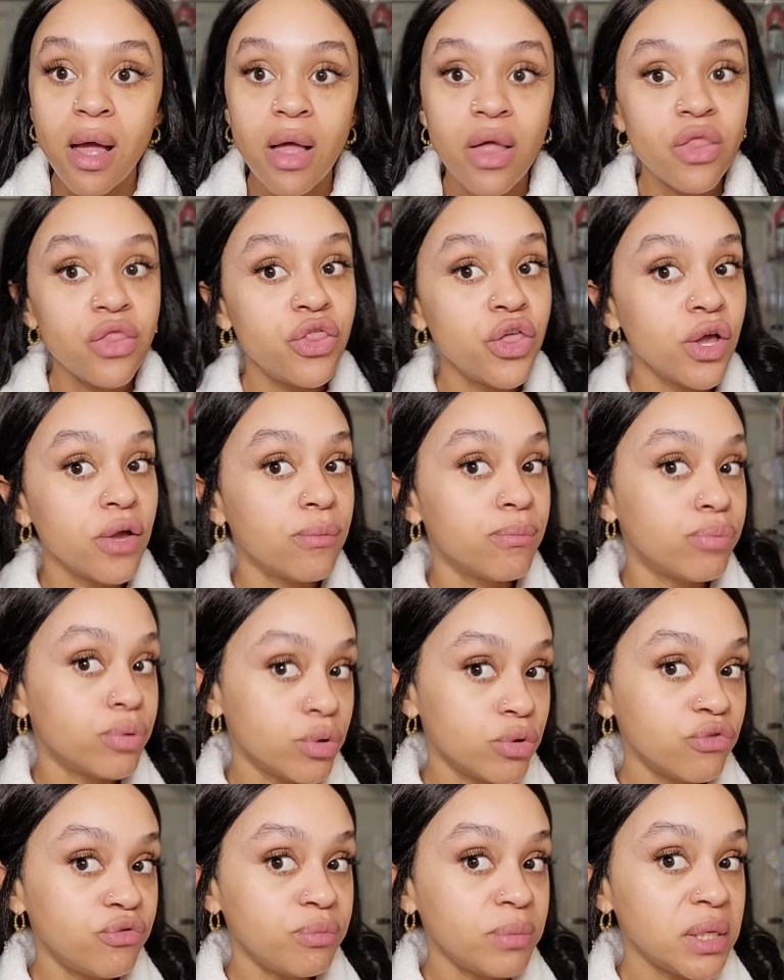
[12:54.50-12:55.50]
the
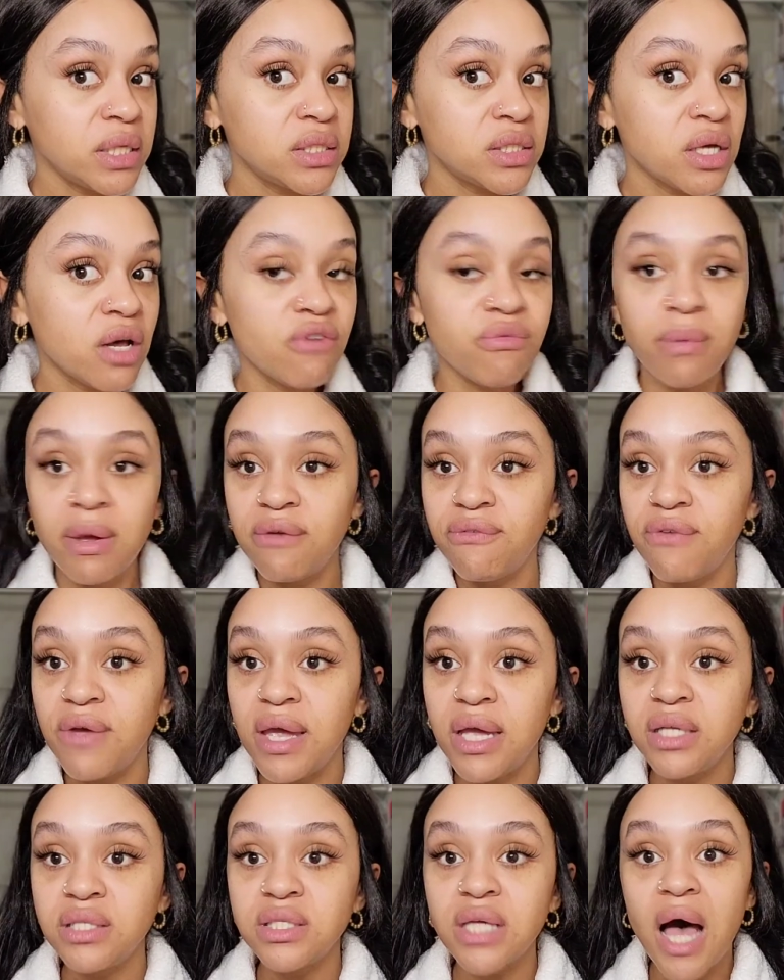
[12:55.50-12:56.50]
improvement of my
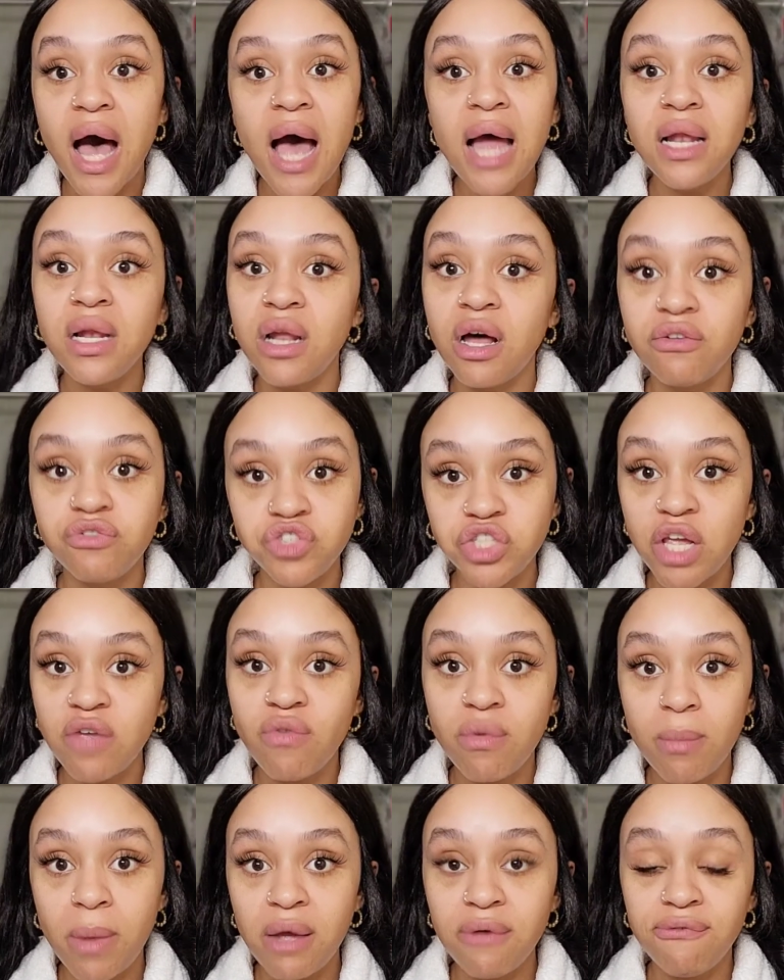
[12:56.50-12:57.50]
face. I love
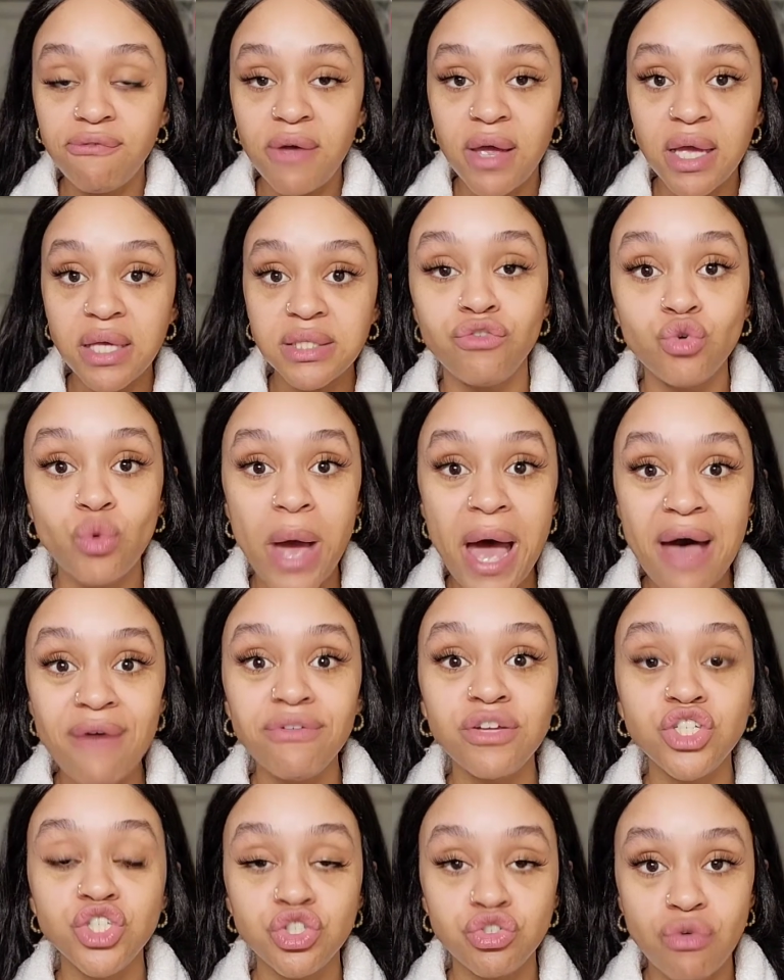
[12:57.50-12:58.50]
shaving my face. If you
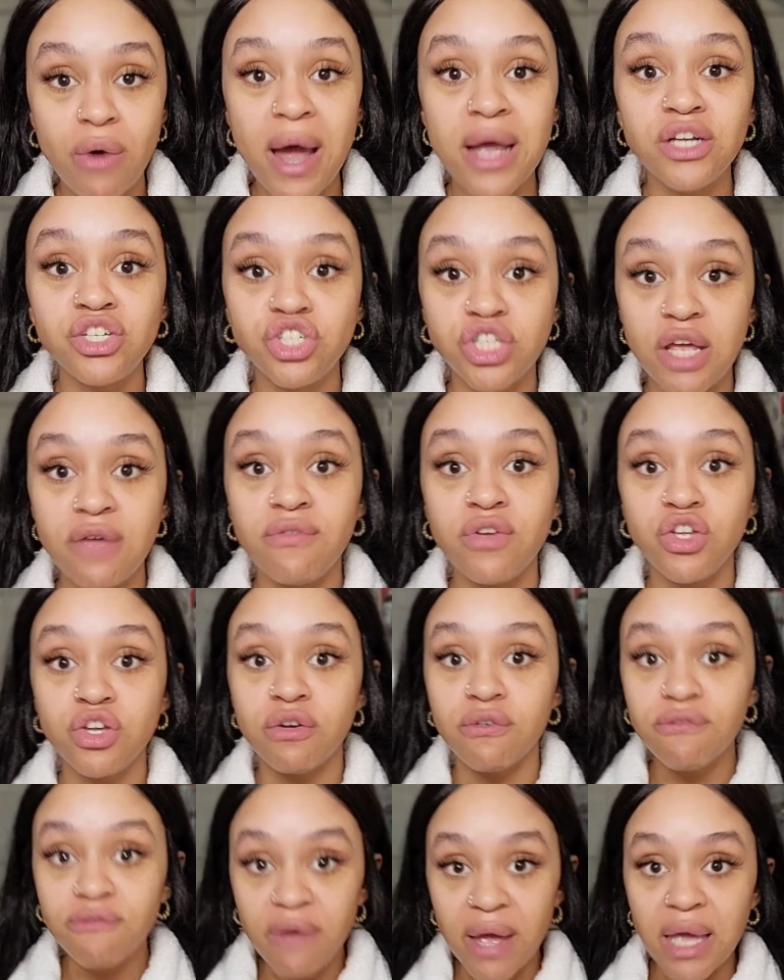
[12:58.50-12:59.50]
haven't tried shaving
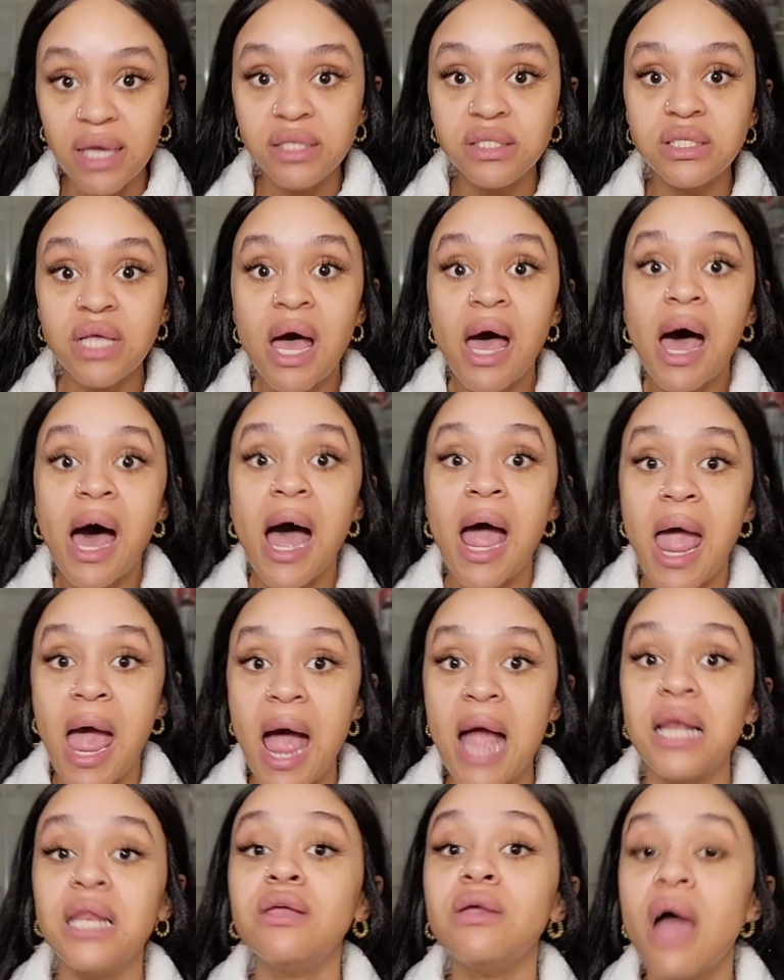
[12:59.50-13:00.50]
your face, I
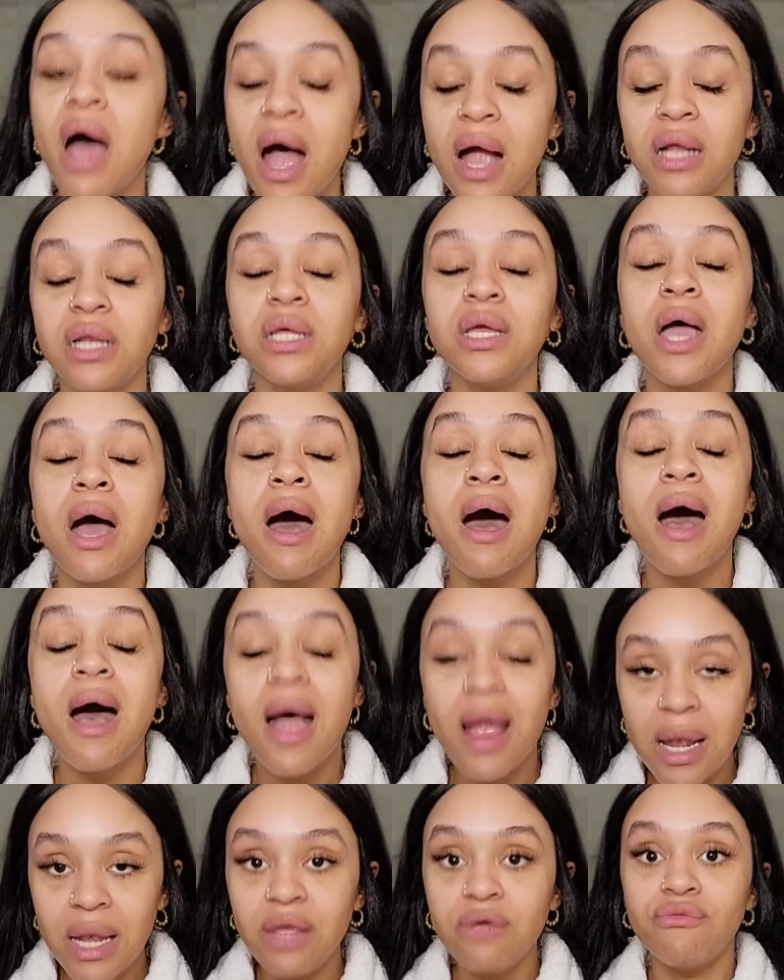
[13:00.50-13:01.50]
highly, highly,
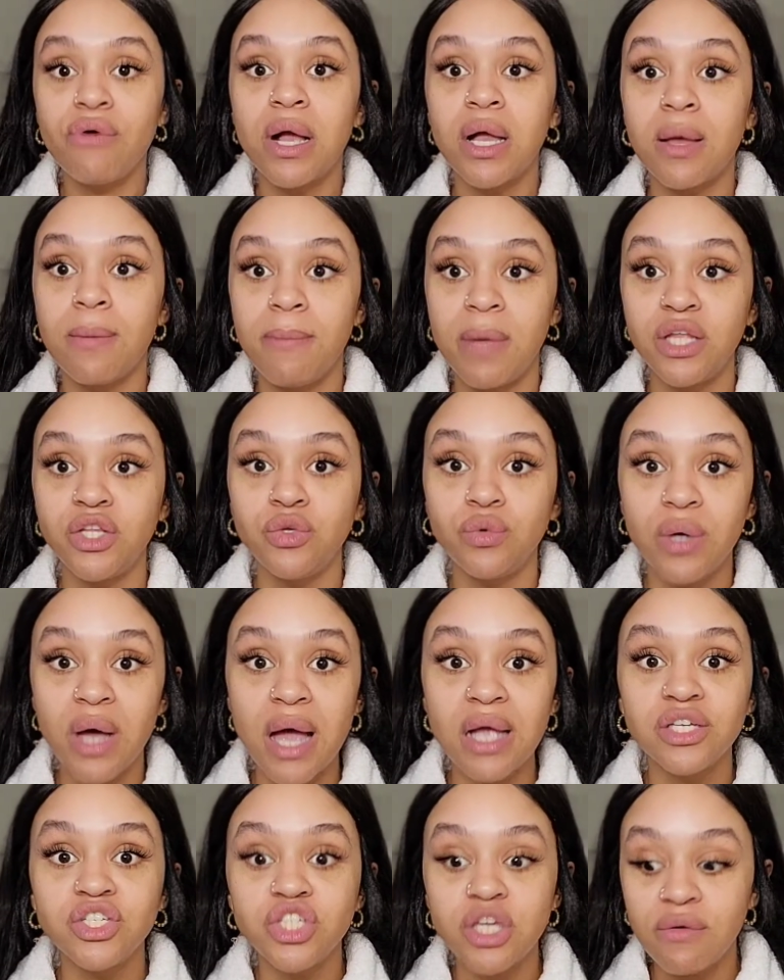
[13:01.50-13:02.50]
highly recommend you
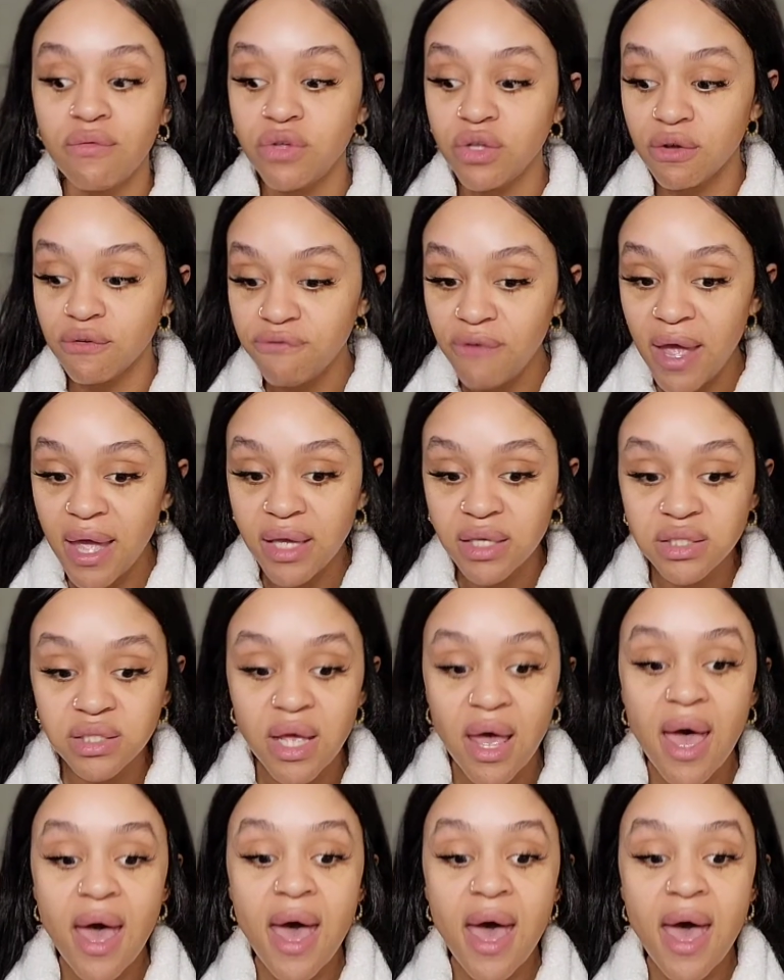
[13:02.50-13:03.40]
guys shaving your face